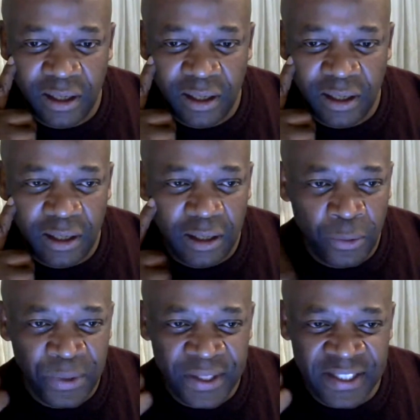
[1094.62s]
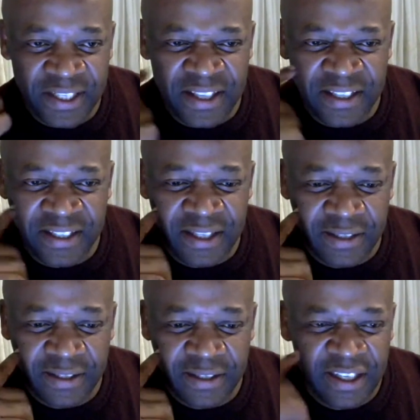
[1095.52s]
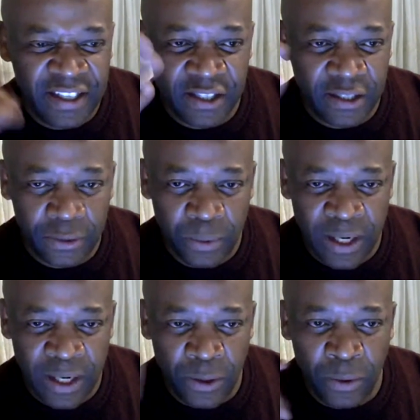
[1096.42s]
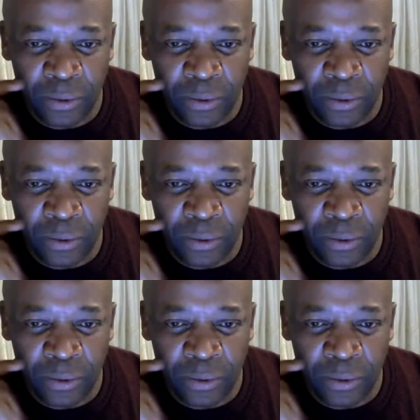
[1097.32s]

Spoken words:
we see these things. It's well known.